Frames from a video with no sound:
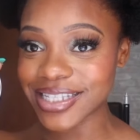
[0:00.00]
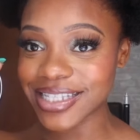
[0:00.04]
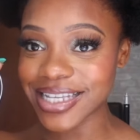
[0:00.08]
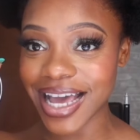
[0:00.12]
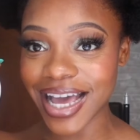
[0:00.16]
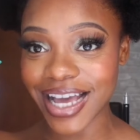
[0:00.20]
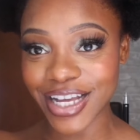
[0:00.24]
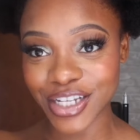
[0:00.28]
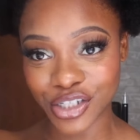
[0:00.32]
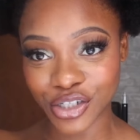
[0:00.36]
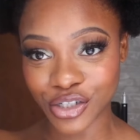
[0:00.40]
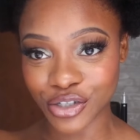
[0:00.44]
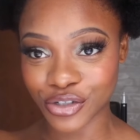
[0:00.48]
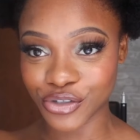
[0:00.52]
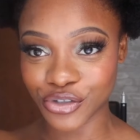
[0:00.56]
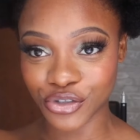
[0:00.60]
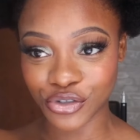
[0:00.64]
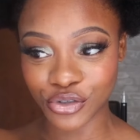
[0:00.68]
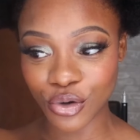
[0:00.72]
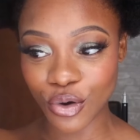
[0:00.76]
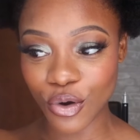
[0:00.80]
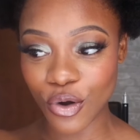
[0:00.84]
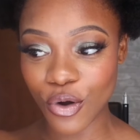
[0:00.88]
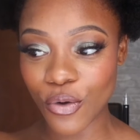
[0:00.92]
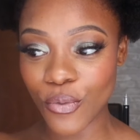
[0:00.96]
edge
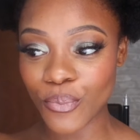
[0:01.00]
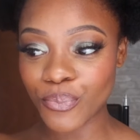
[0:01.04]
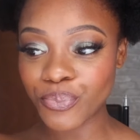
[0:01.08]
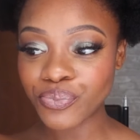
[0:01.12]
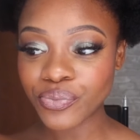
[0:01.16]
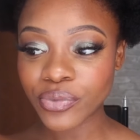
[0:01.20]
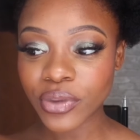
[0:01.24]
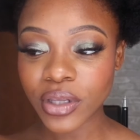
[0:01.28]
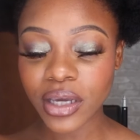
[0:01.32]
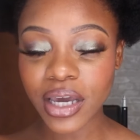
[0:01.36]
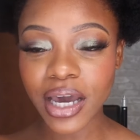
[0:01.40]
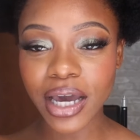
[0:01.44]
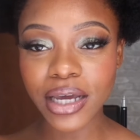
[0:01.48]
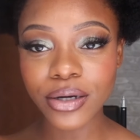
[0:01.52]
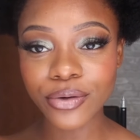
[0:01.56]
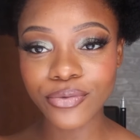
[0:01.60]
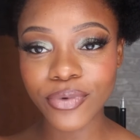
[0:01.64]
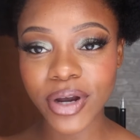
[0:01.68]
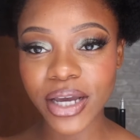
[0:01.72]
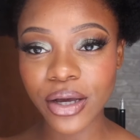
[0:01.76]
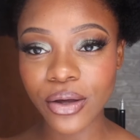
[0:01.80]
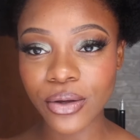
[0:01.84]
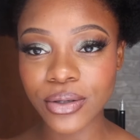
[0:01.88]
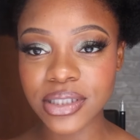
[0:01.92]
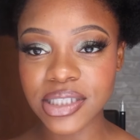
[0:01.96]
control, kind of
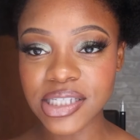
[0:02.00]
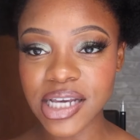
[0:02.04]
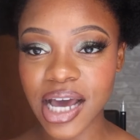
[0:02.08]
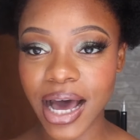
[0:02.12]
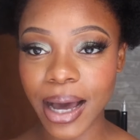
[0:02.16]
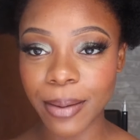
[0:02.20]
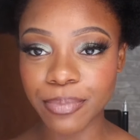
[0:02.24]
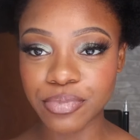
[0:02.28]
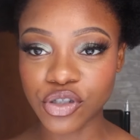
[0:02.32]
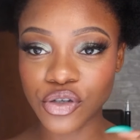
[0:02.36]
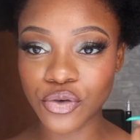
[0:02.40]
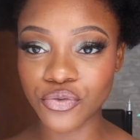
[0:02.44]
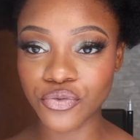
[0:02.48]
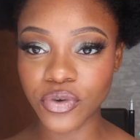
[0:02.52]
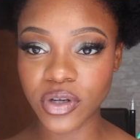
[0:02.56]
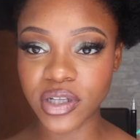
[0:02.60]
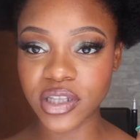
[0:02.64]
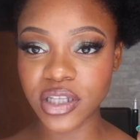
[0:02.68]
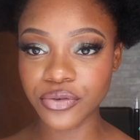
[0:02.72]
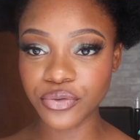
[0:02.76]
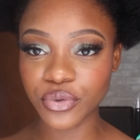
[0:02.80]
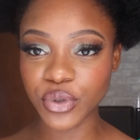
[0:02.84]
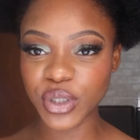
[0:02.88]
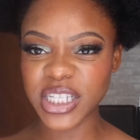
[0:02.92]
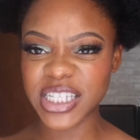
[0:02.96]
right on top, to
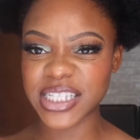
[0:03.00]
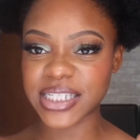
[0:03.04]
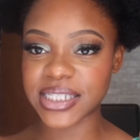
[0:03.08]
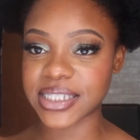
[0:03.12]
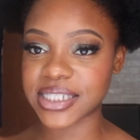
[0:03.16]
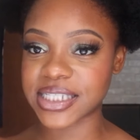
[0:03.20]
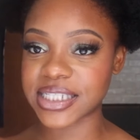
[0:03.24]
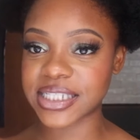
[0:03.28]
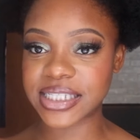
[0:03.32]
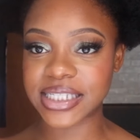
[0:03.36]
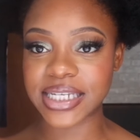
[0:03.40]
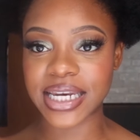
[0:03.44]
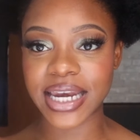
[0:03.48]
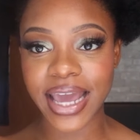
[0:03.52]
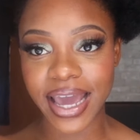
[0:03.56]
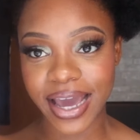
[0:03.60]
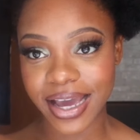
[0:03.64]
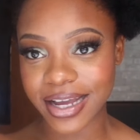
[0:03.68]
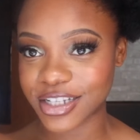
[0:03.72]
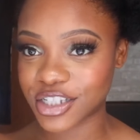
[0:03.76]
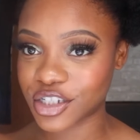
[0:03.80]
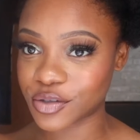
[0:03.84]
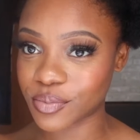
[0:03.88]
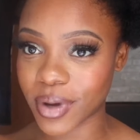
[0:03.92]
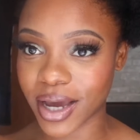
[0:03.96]
really
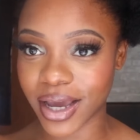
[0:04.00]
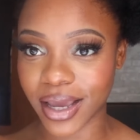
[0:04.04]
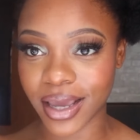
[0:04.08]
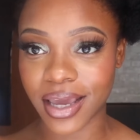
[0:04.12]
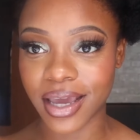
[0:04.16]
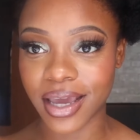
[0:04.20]
snatch my